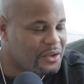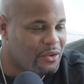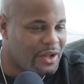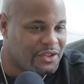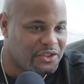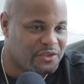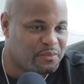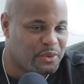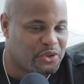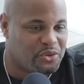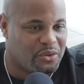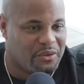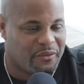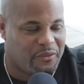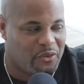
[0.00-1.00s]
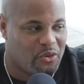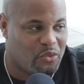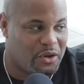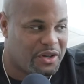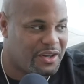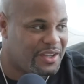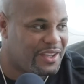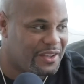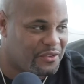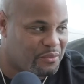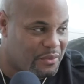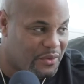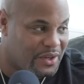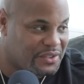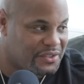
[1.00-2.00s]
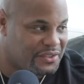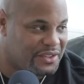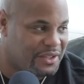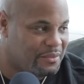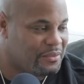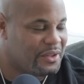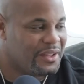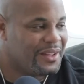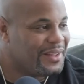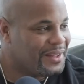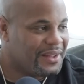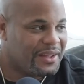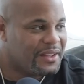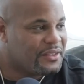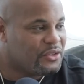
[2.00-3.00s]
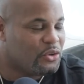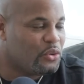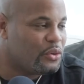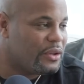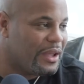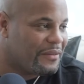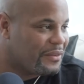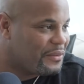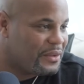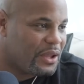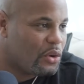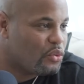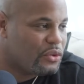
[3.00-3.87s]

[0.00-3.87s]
know, I just put you on the phone with one of the kids from a wrestling team. Dude will never, he'll